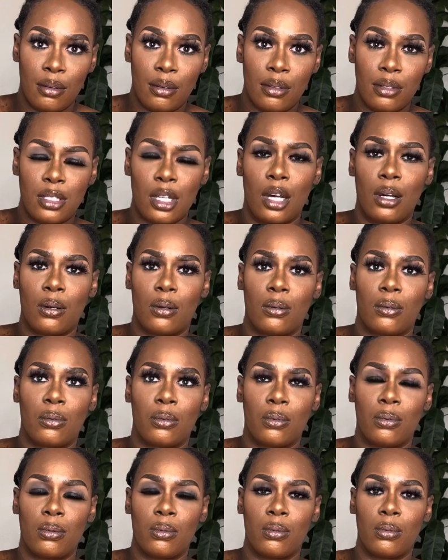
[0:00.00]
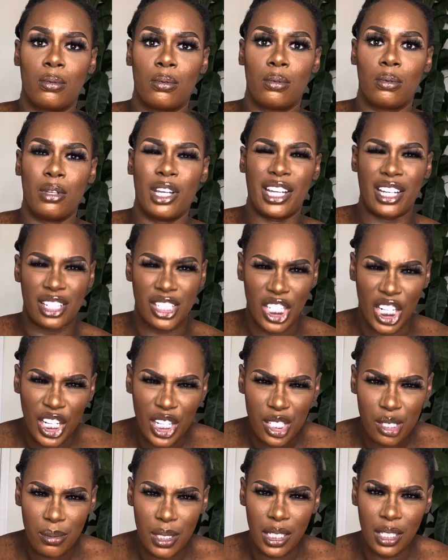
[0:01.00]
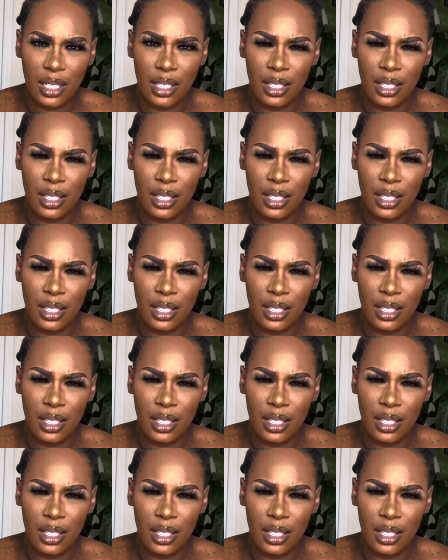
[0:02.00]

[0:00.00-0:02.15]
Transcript: So, you're gonna charge me?